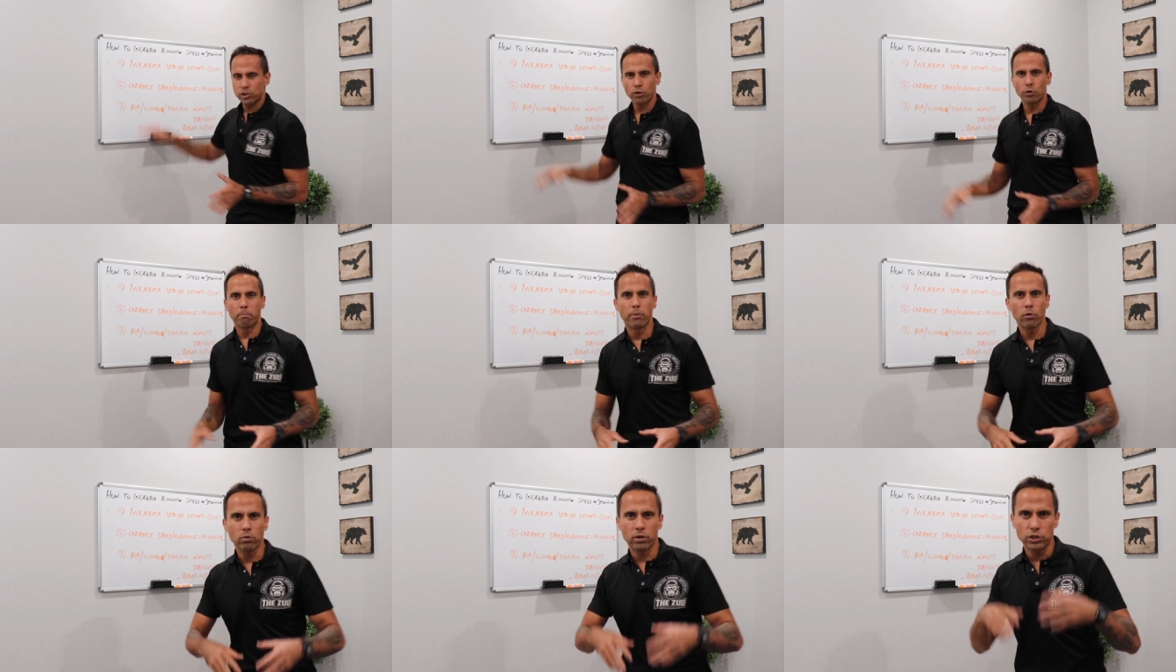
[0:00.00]
to
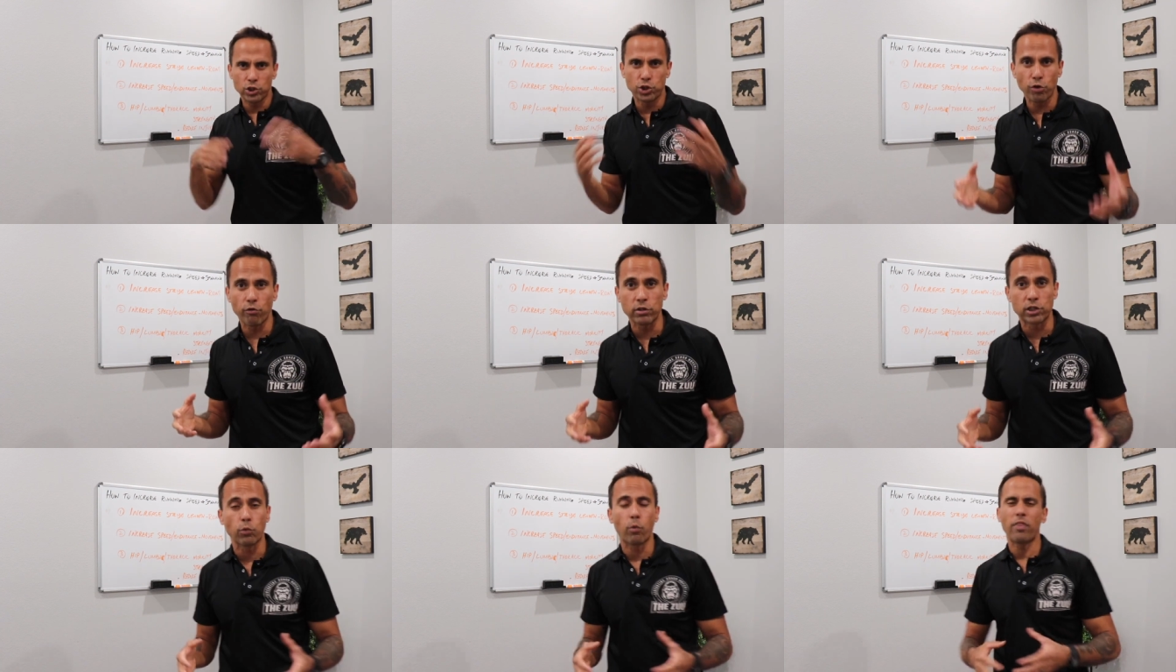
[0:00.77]
build
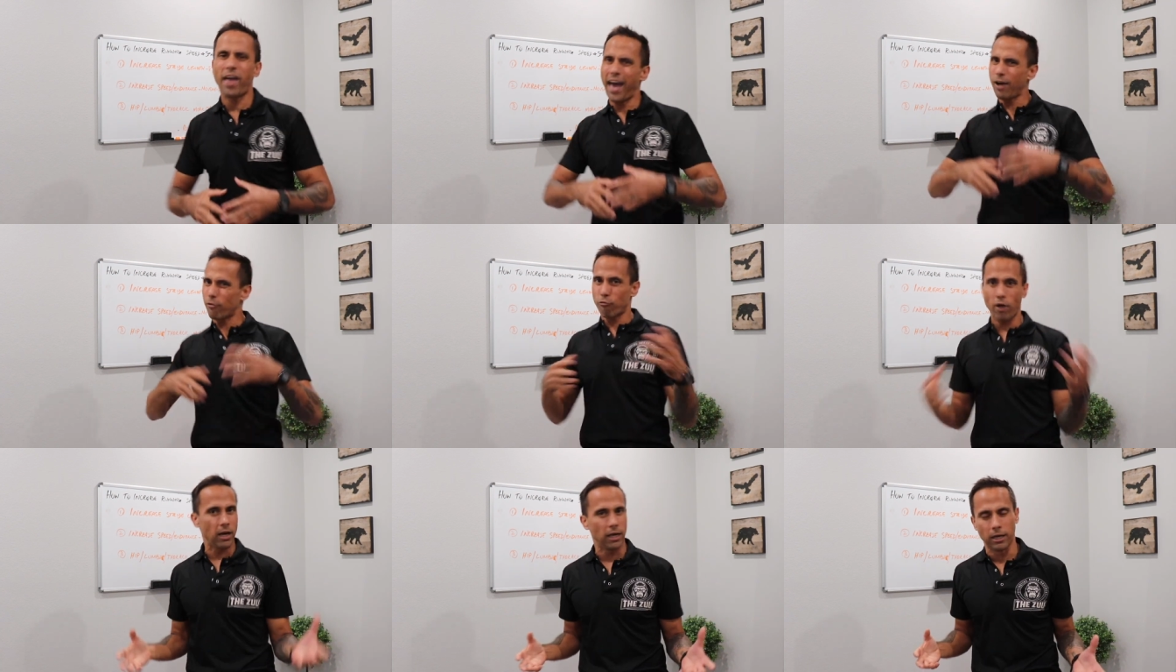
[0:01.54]
endurance without
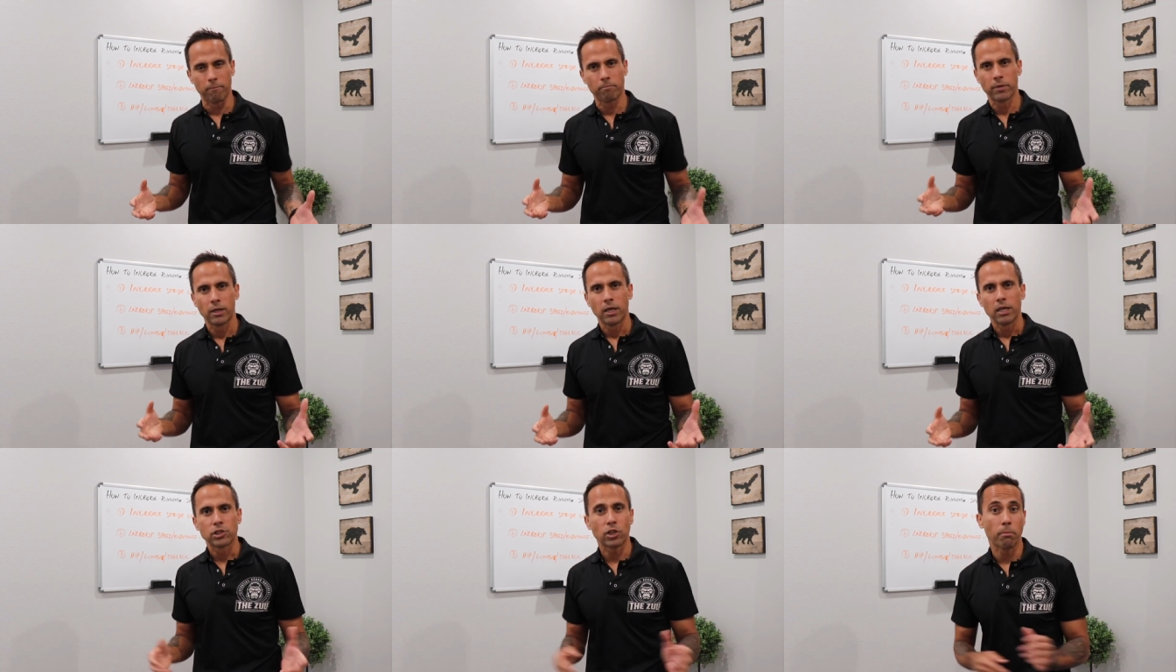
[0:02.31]
running,
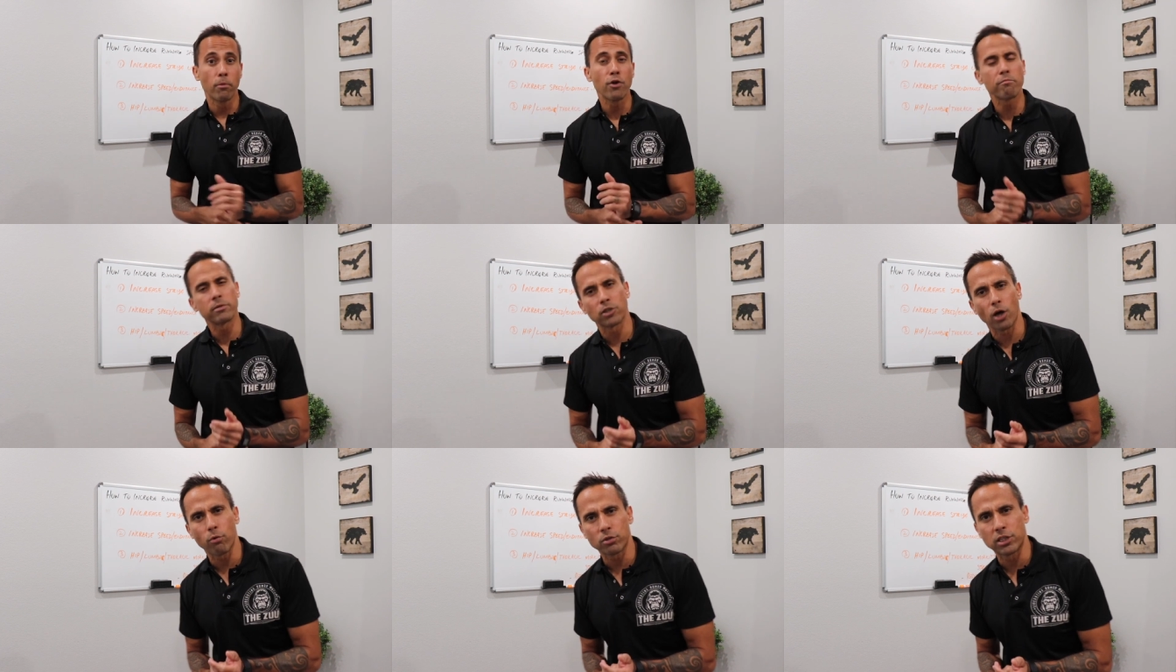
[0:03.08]
so the movements
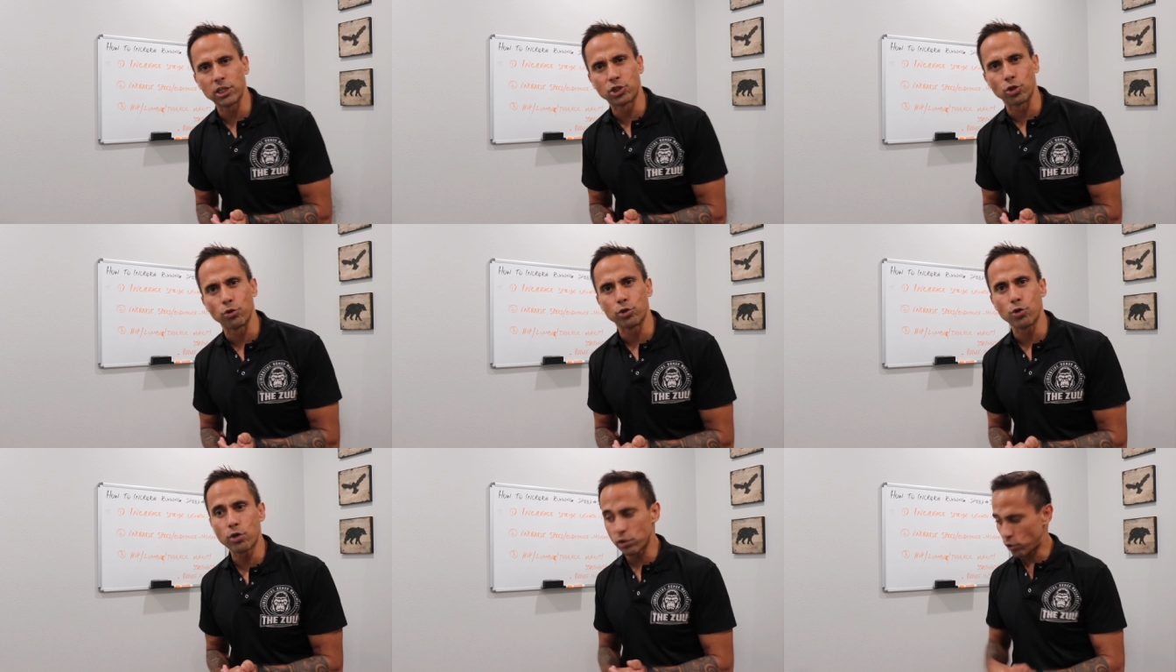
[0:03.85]
I will teach you,
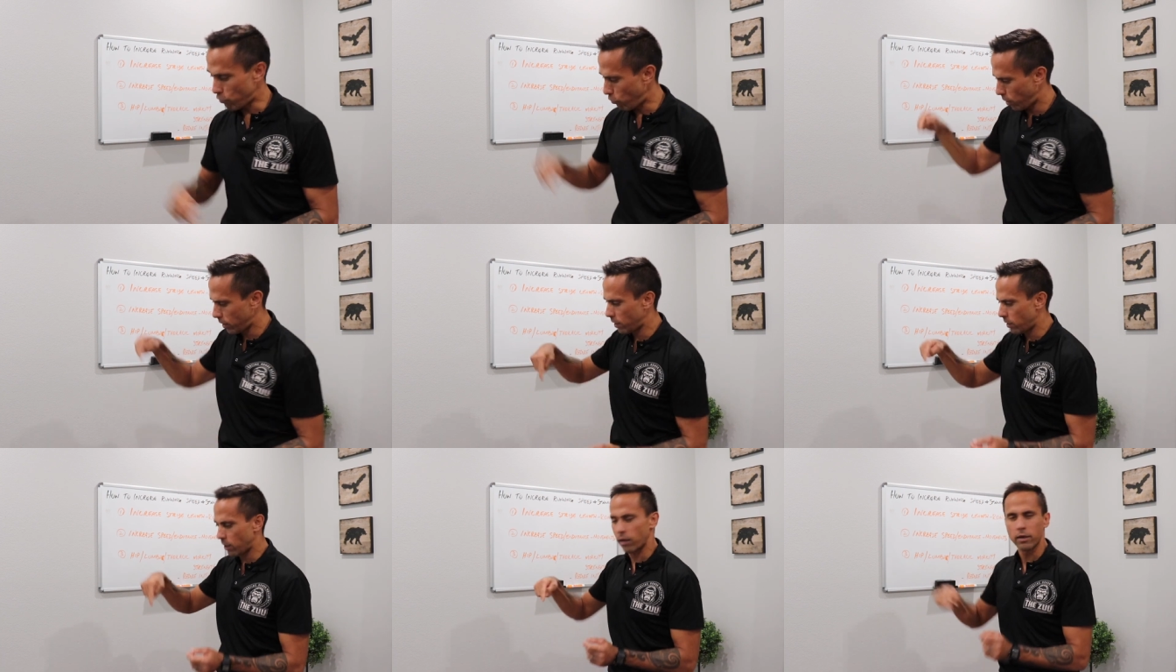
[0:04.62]
you can do right
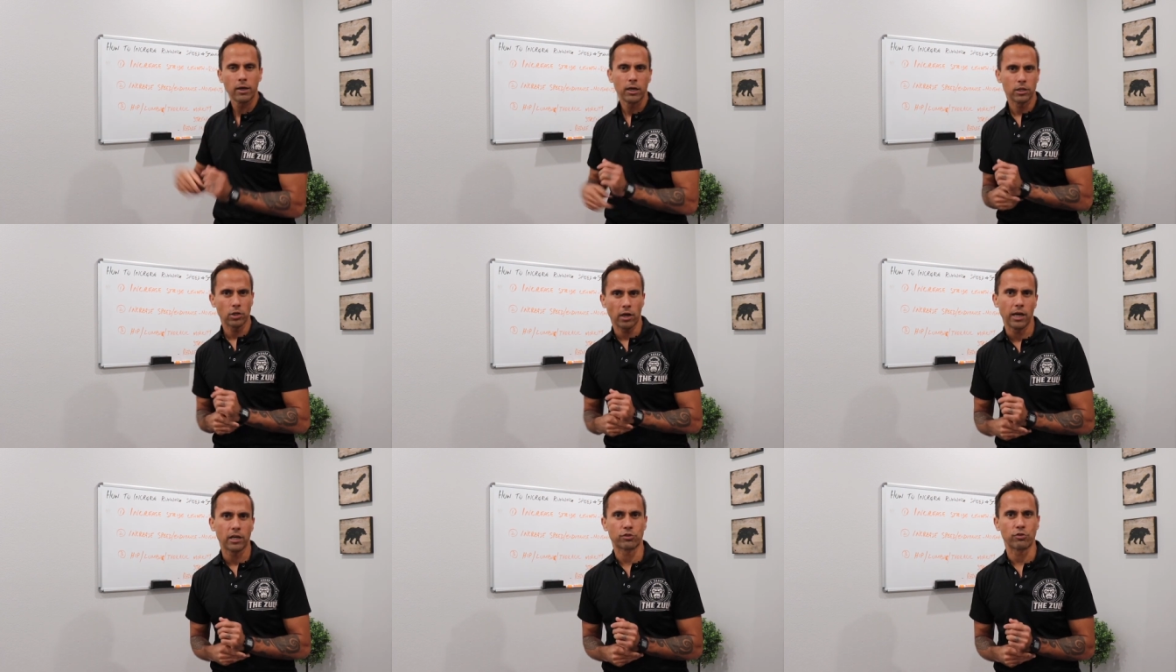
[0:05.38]
here in your
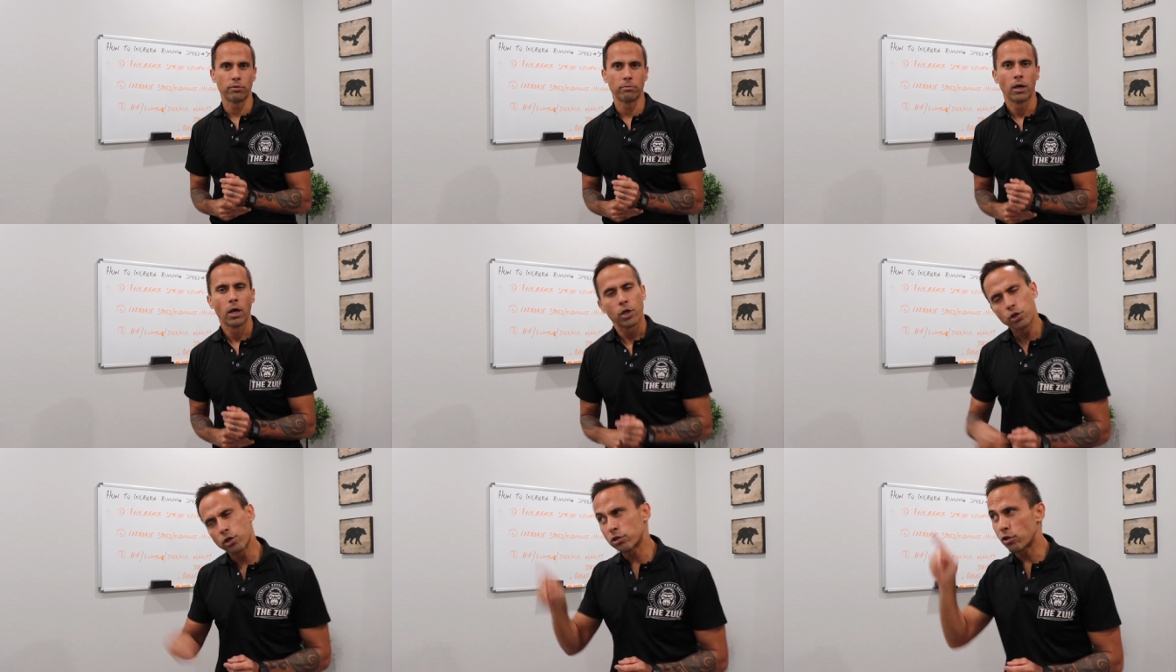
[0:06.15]
lounge room.
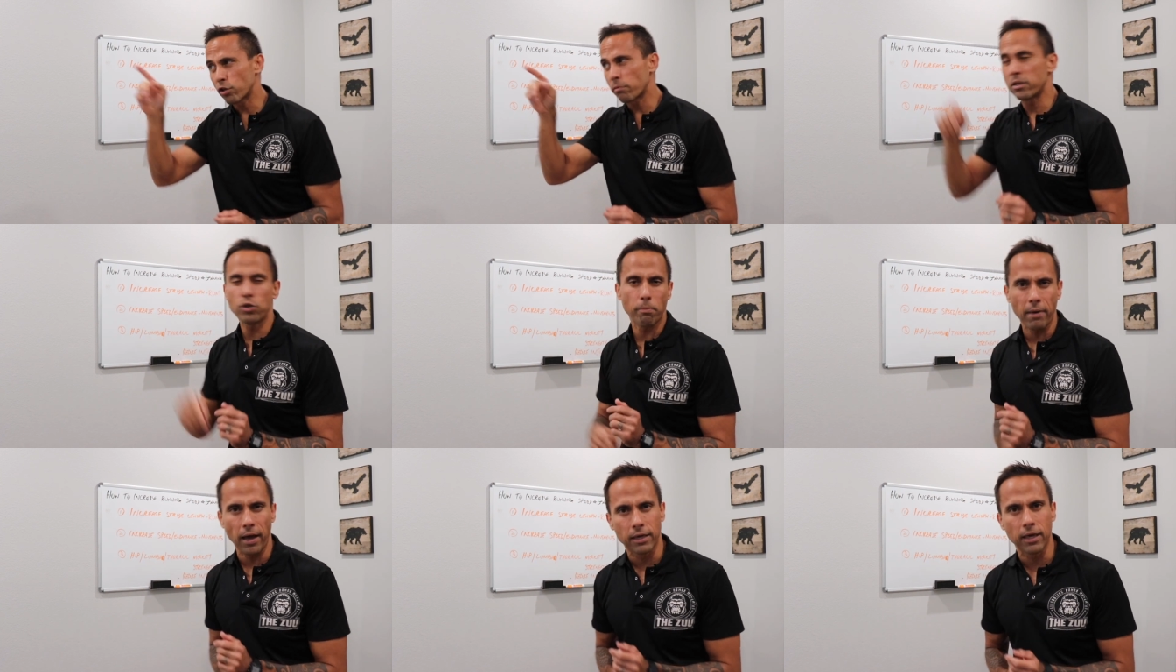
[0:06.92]
You can do them in your
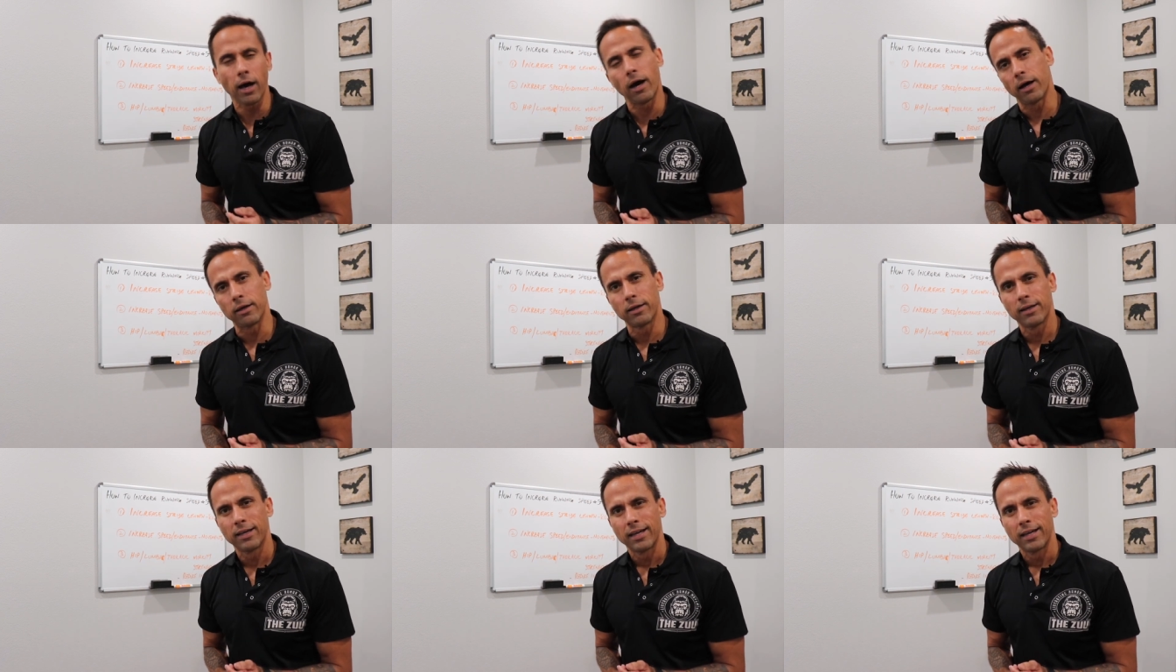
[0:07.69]
backyard.